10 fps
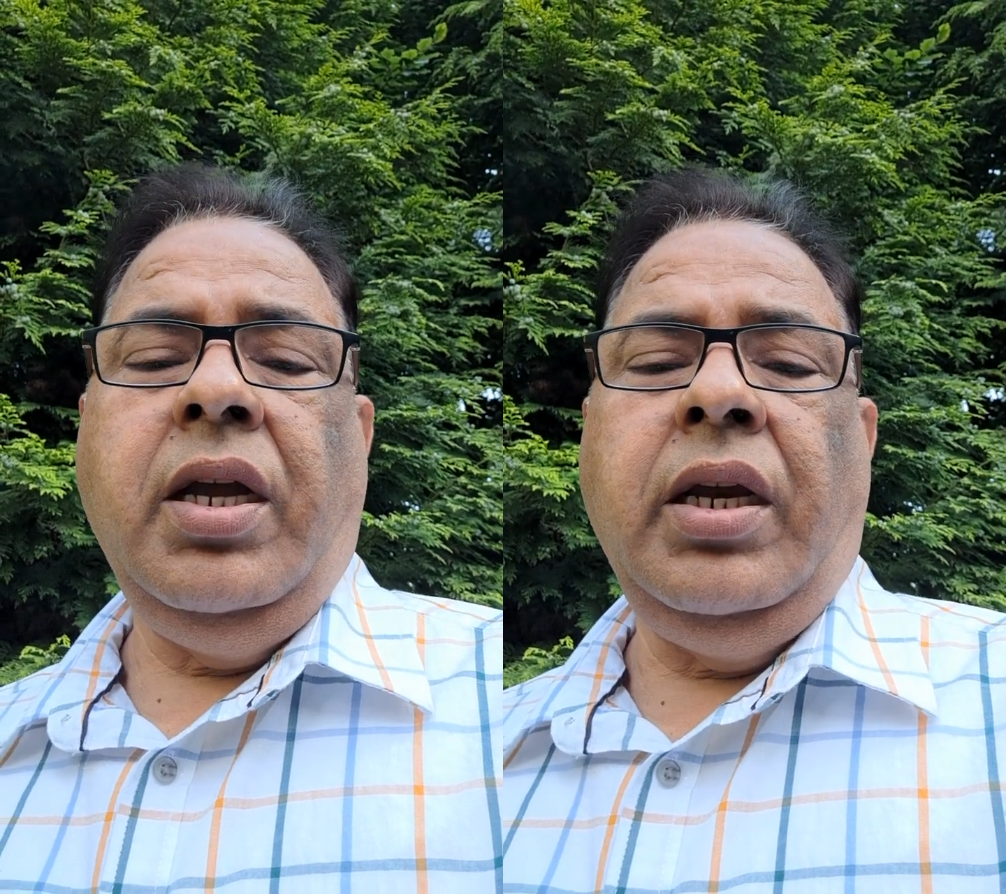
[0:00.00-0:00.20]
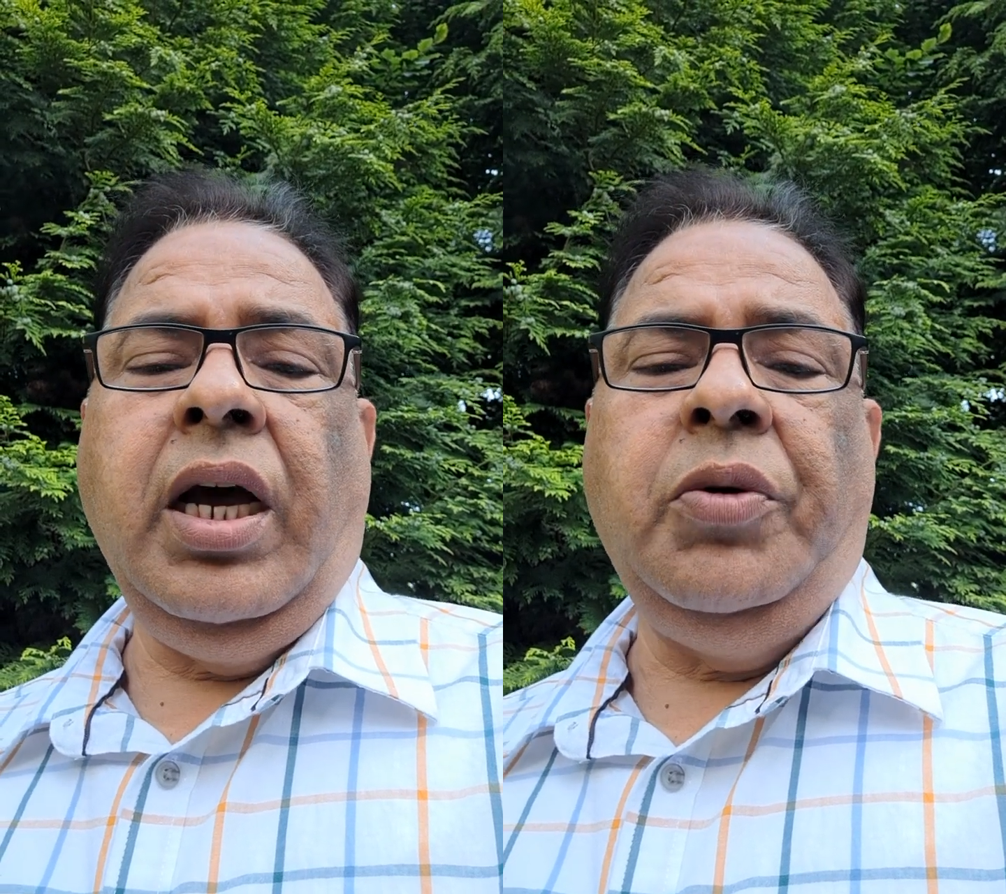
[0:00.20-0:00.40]

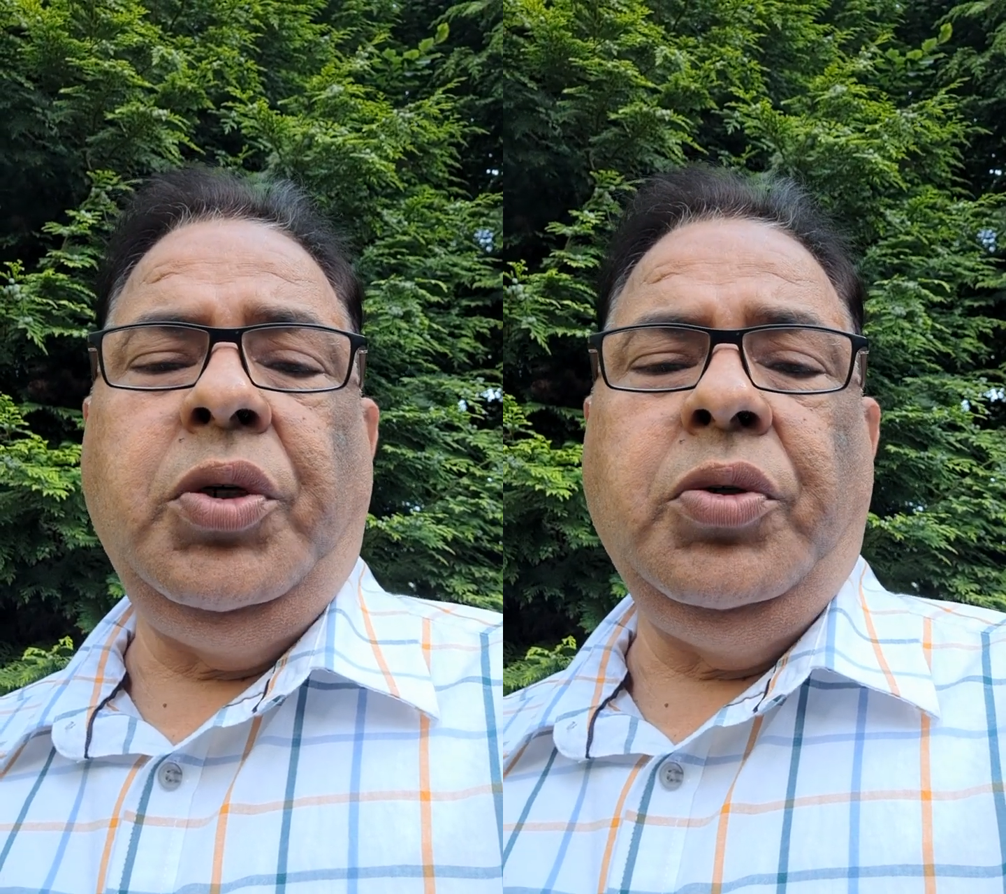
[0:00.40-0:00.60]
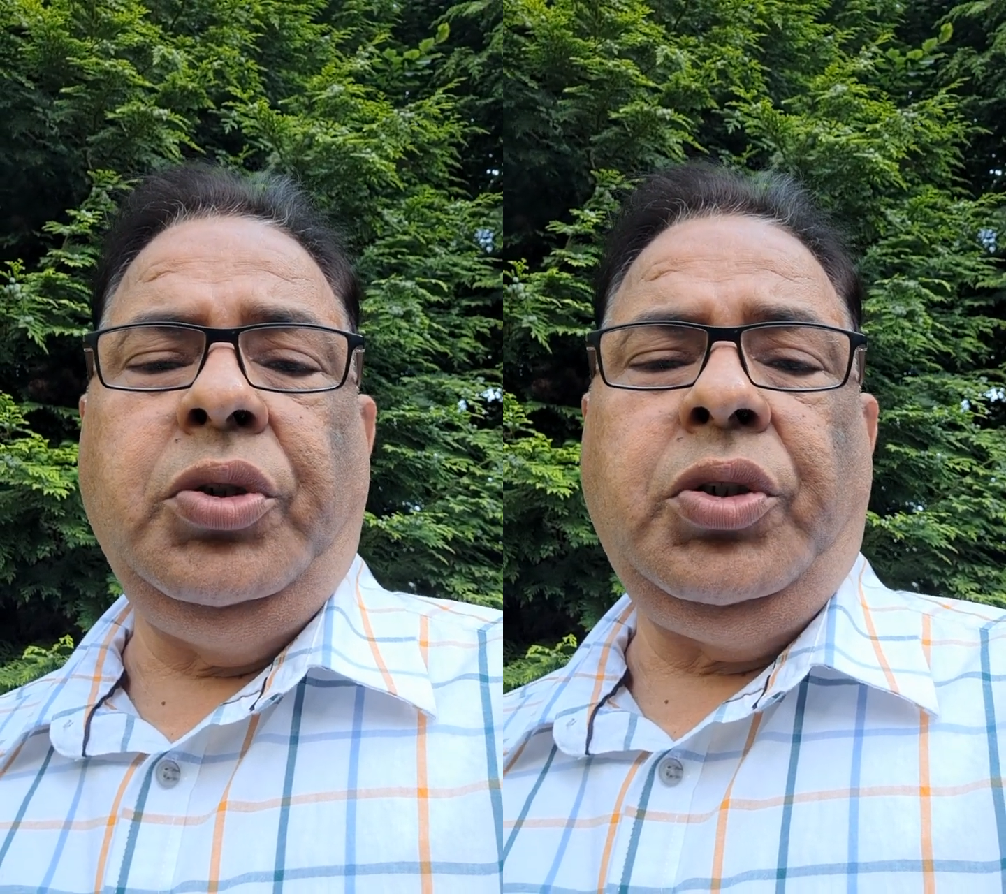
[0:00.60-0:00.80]
Now
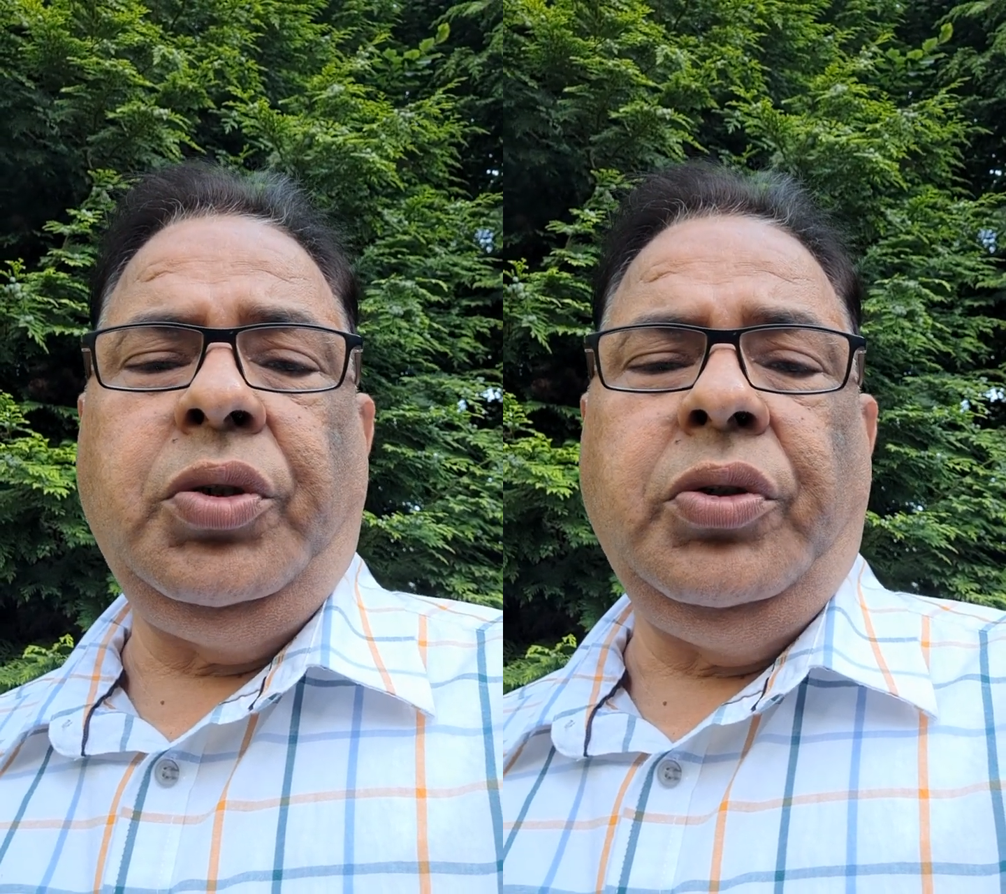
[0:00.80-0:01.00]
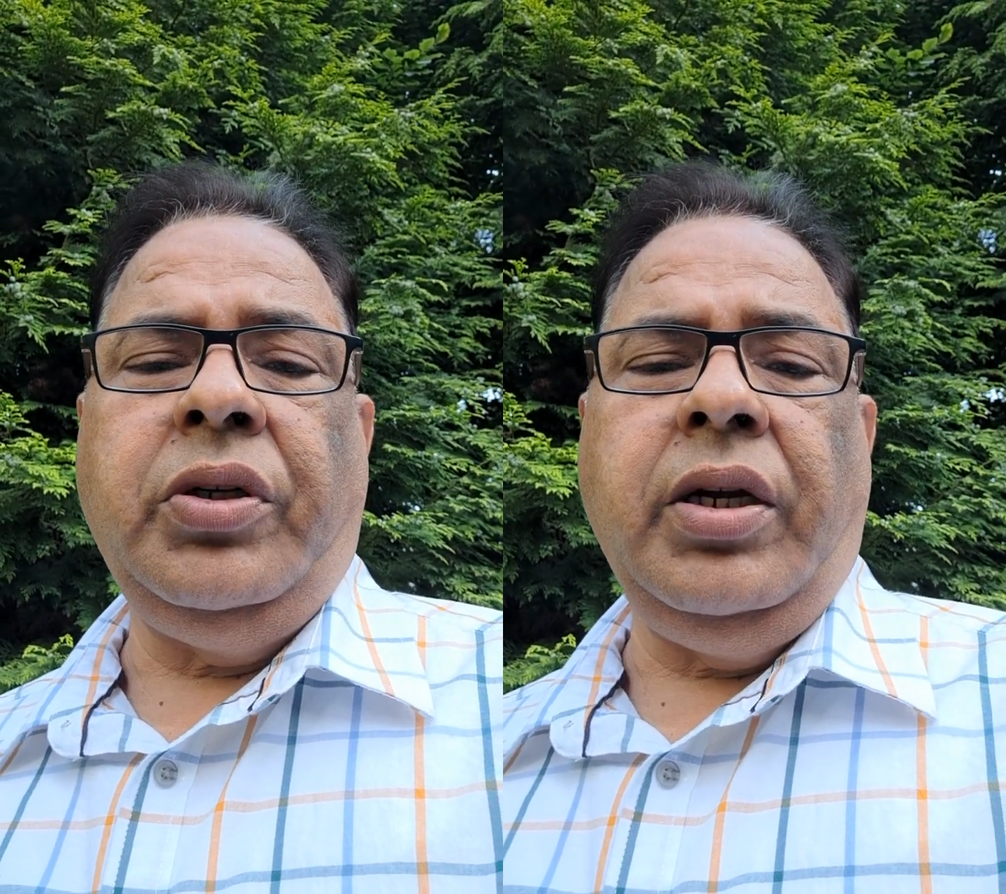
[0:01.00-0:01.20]
you should